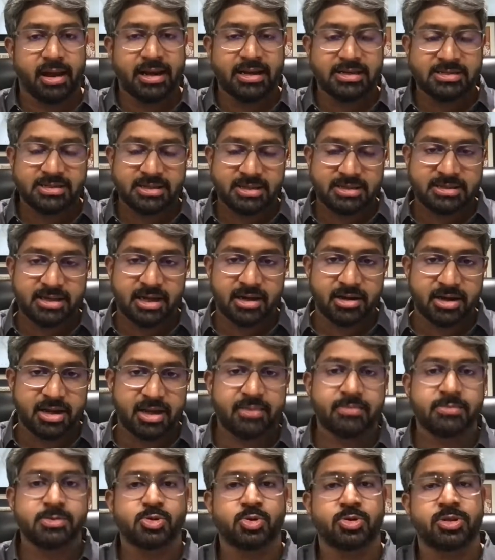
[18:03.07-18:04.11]
anesthesia
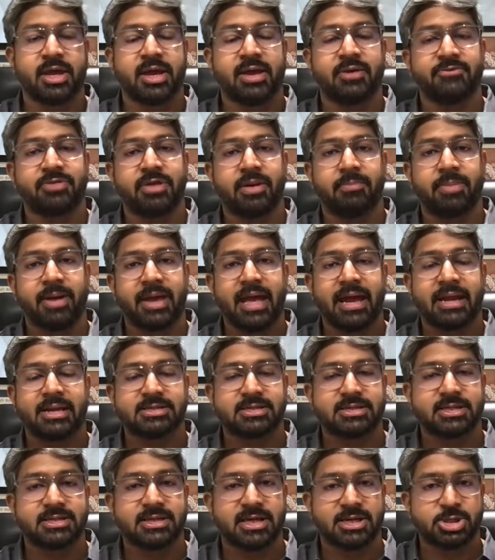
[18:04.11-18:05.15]
team. So they give the
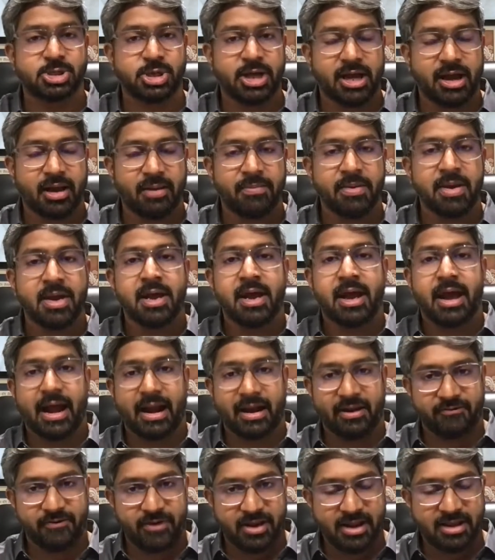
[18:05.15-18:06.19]
pre-anesthesia checkup, and
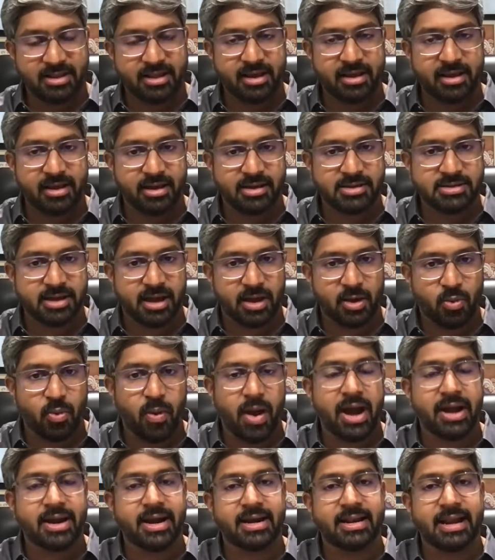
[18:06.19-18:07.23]
if anything is
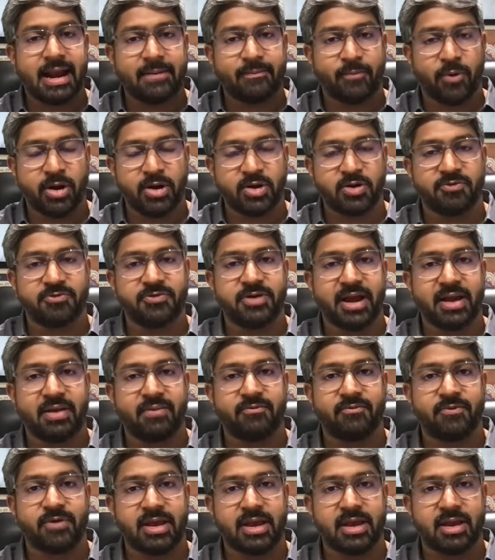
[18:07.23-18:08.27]
required at that point of
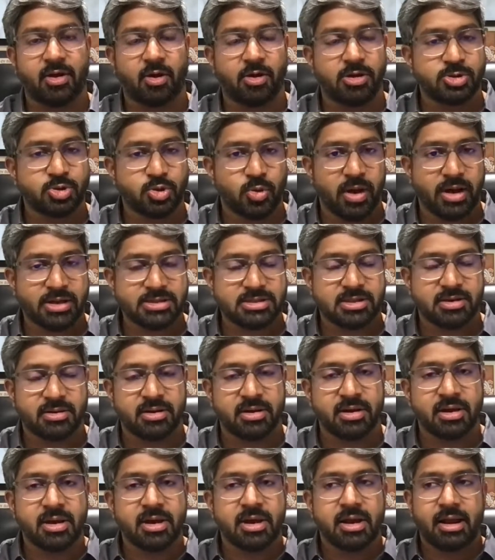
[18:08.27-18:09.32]
time, we also ask the
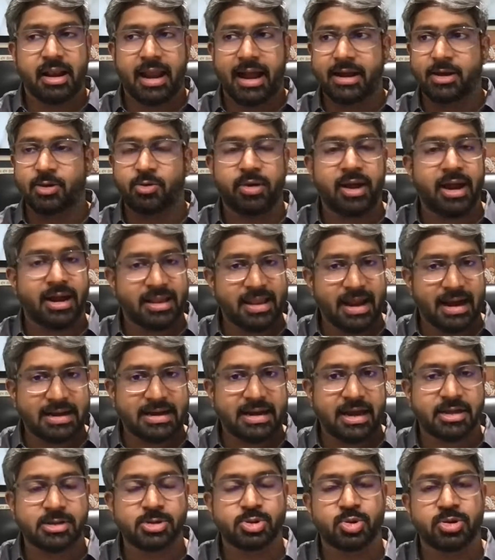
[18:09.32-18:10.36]
client to get that
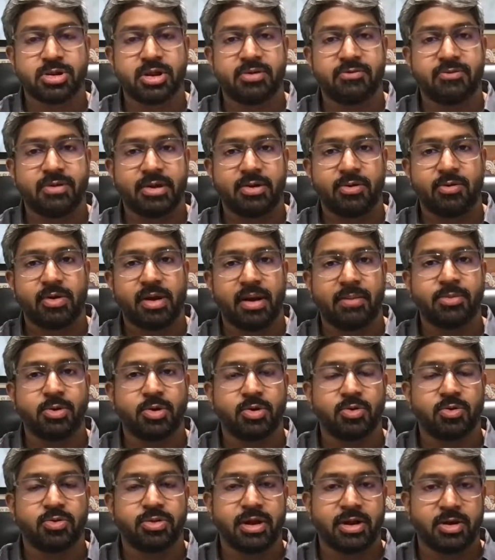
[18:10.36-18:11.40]
done, so that we come to
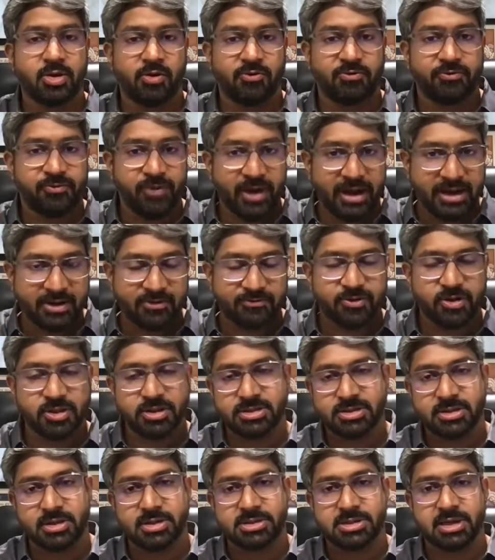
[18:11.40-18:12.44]
know that you're fit for the
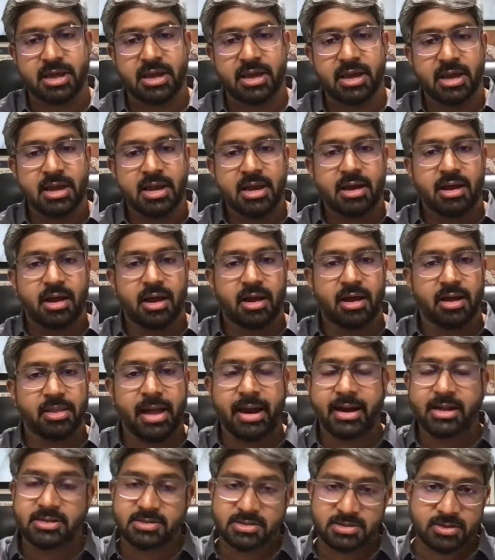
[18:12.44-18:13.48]
surgery.
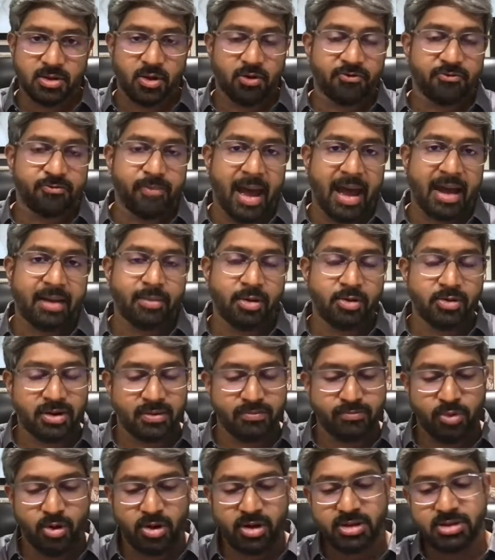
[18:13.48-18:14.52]
That is of paramount
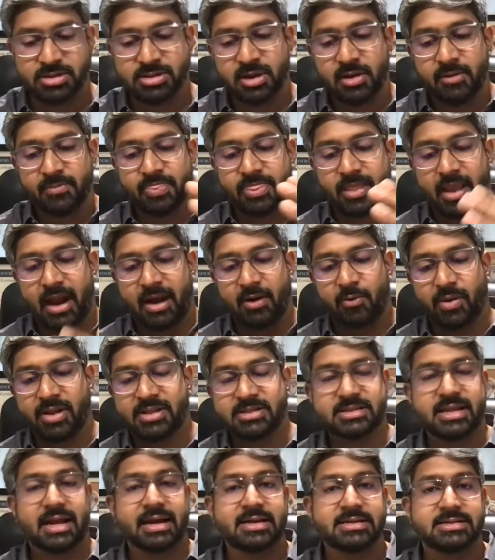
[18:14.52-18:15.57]
importance. And once
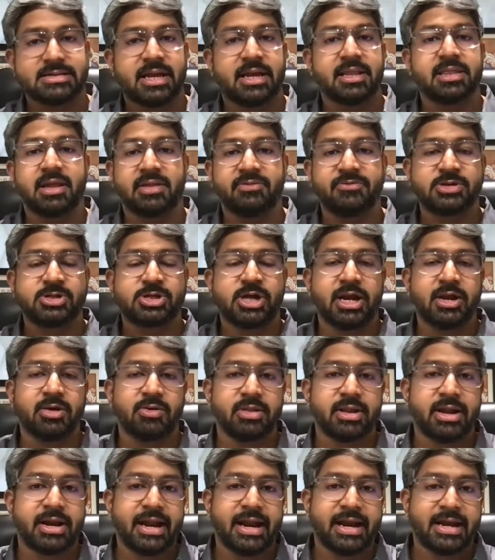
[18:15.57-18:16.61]
that is done, then we schedule
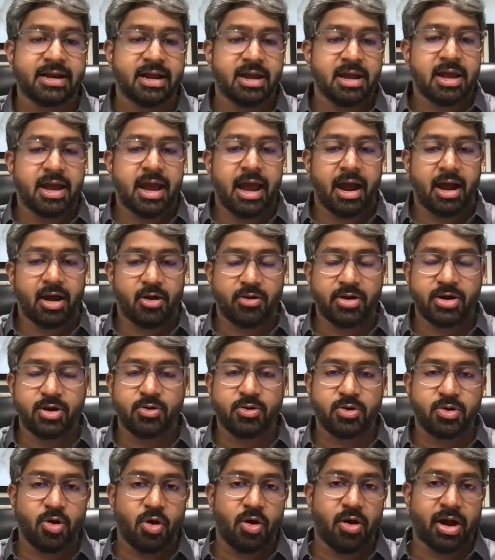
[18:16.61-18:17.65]
the date according to
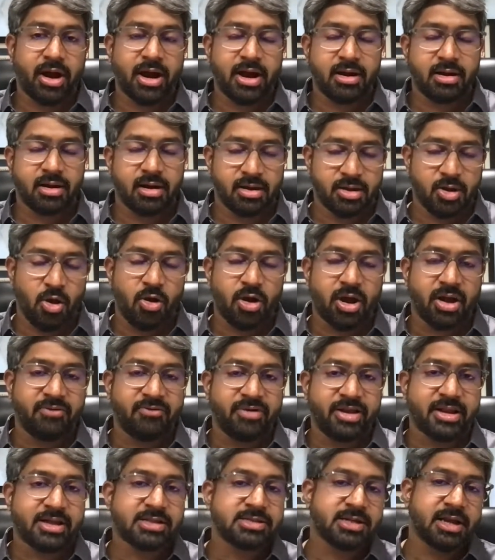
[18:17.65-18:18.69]
your
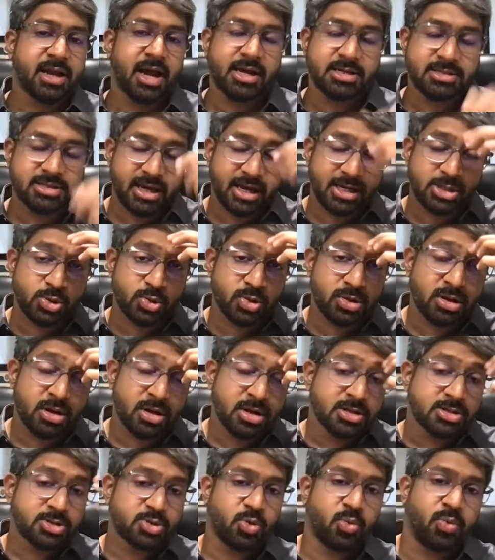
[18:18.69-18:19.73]
convenience and our schedule.
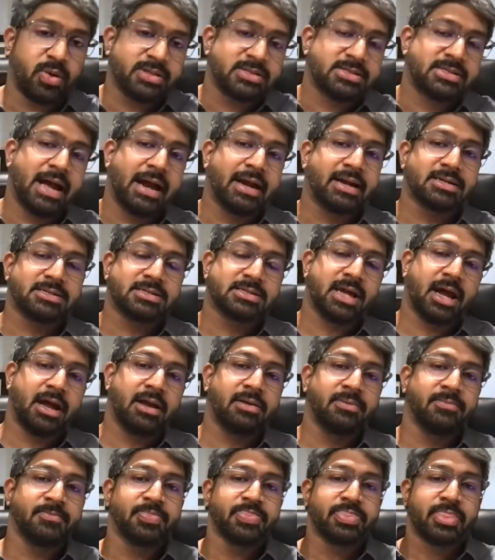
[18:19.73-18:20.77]
So once that is
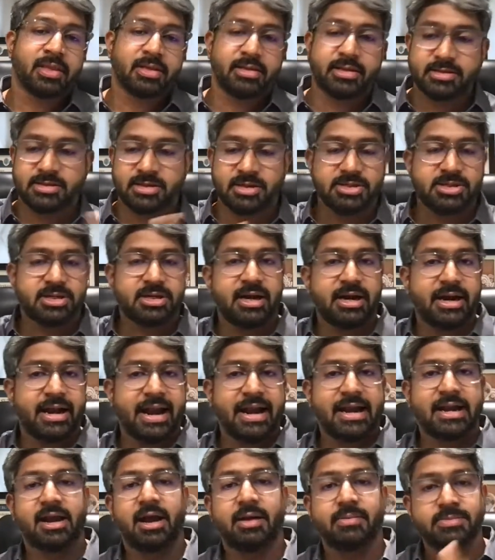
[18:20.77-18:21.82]
done, the surgical
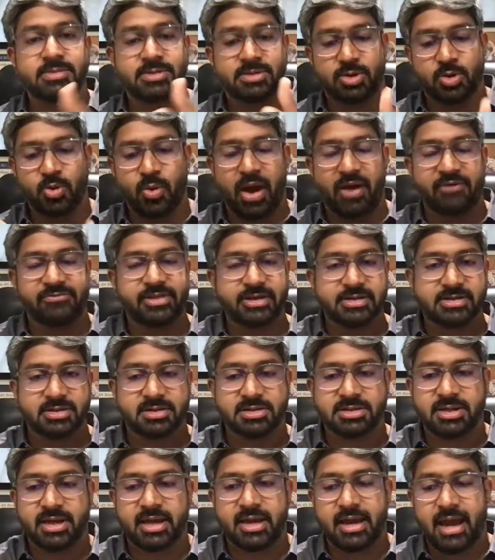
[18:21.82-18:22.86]
date comes, you have the
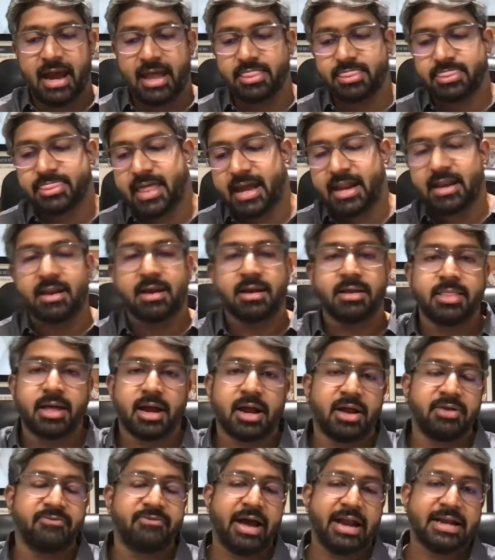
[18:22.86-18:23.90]
surgery, and then the
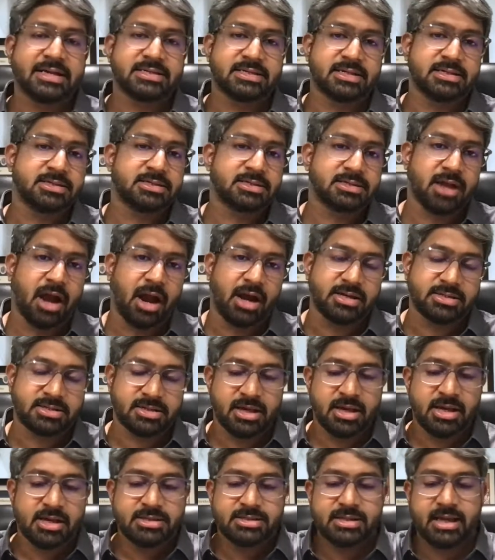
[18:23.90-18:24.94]
convalescence starts,
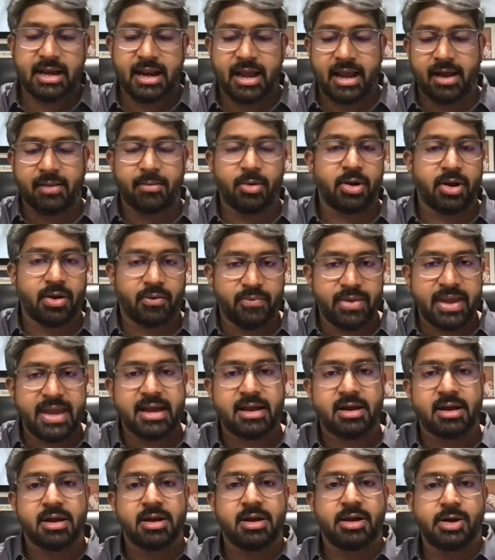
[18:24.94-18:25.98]
say like about a week,
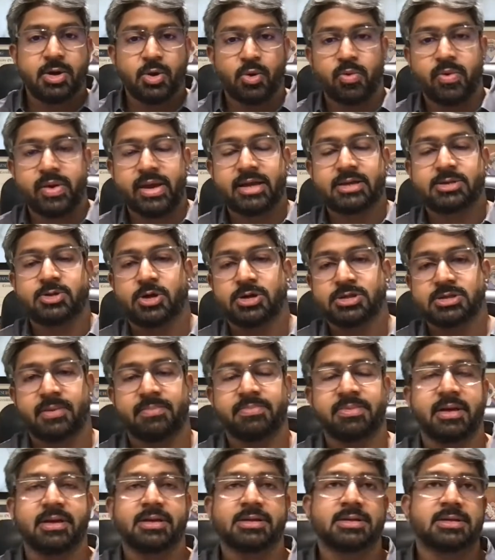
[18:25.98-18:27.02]
2 weeks or
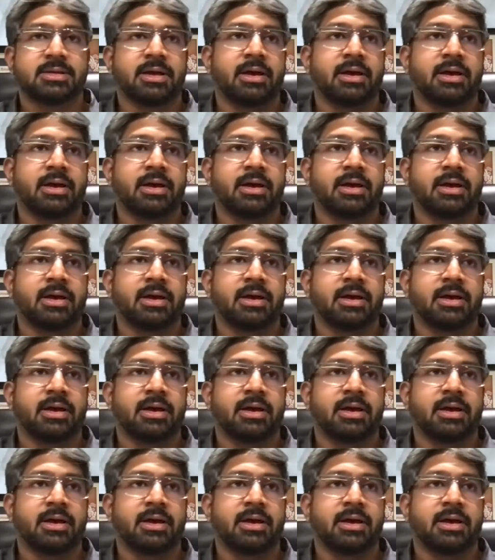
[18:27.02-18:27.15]
something.